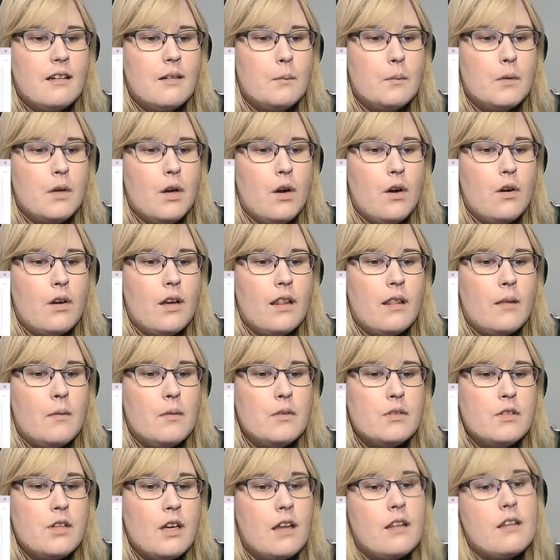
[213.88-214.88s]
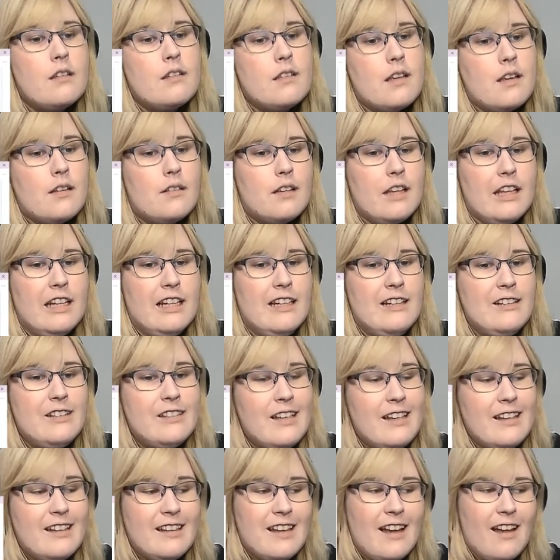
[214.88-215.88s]
Okay, let me show you how this sounds. And he's
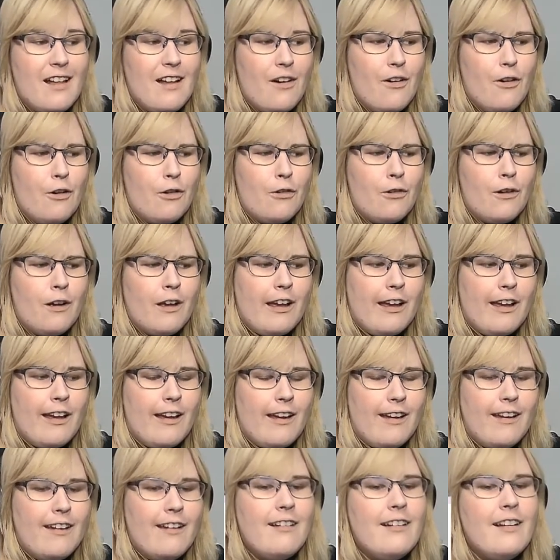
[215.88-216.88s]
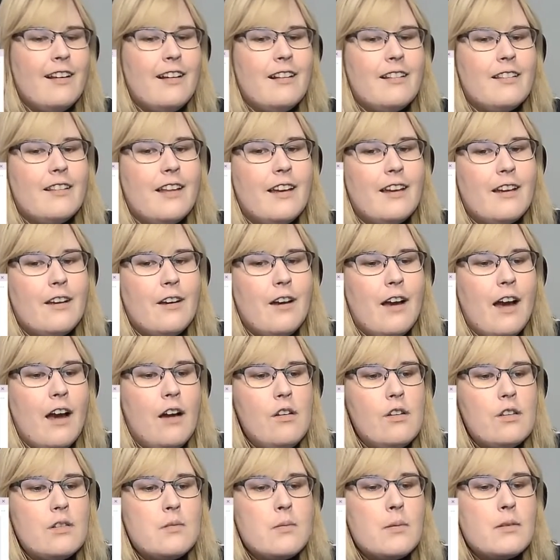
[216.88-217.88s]
like, yeah, okay. Like, how are
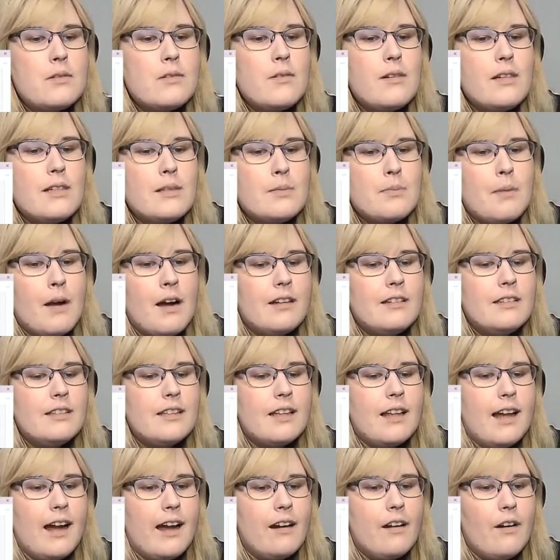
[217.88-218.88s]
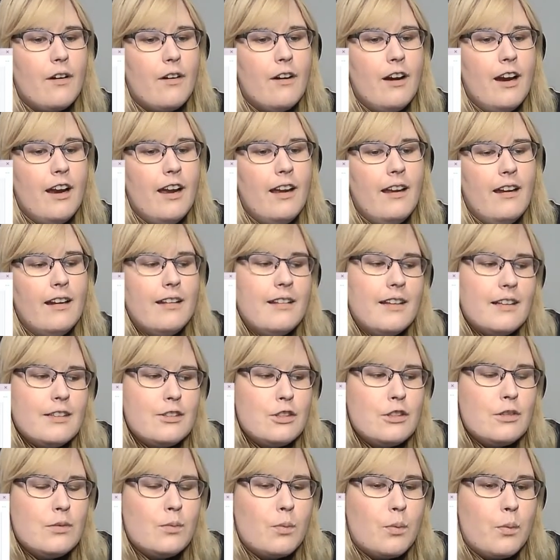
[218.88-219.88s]
you supposed to respond to that? Alright? That's
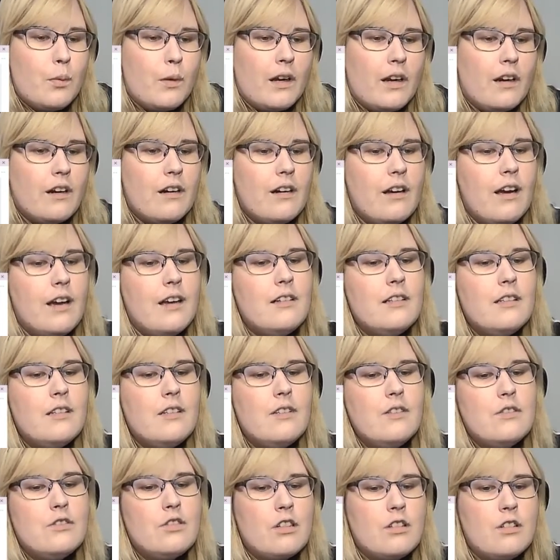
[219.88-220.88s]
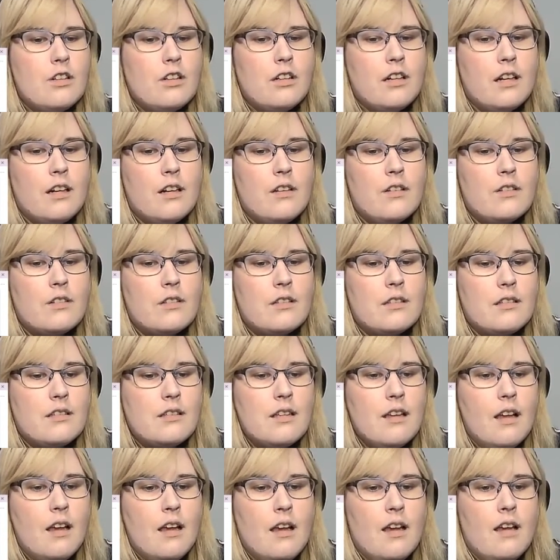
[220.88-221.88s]
just weird. I continue to instruct her on how to use
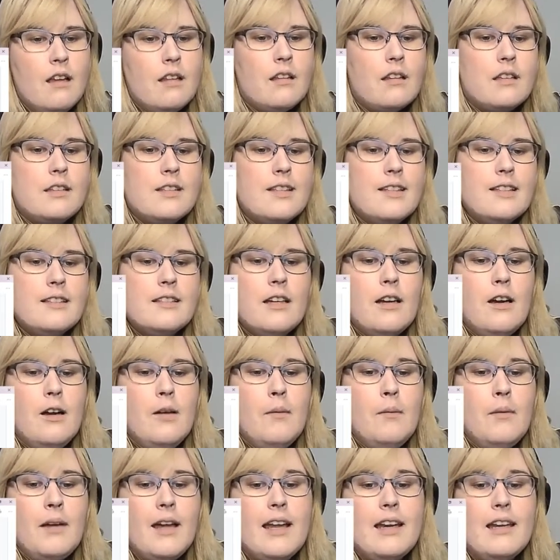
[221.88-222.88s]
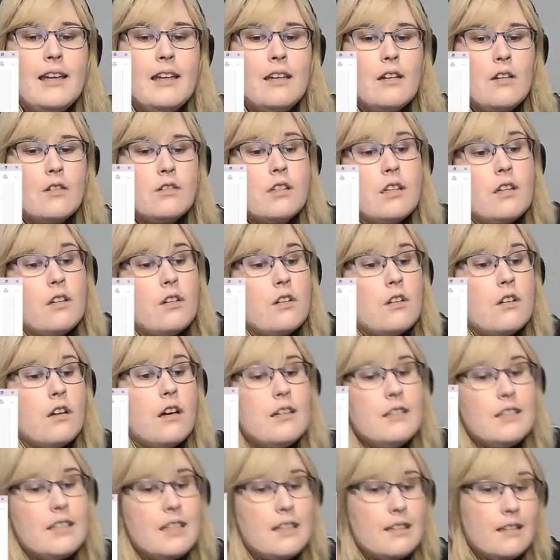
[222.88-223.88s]
the system, and he knows on her
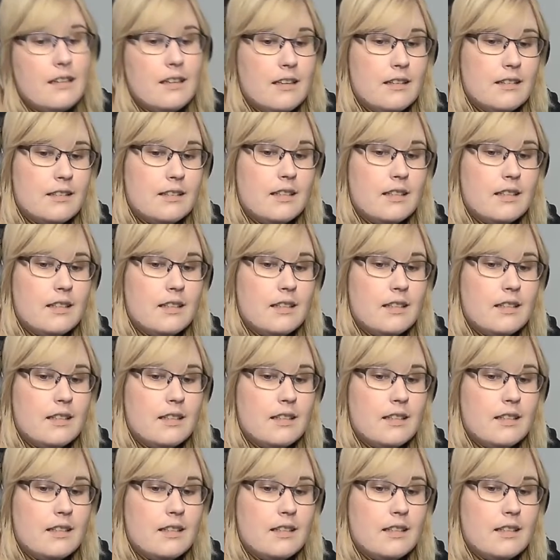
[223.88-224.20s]
contact list,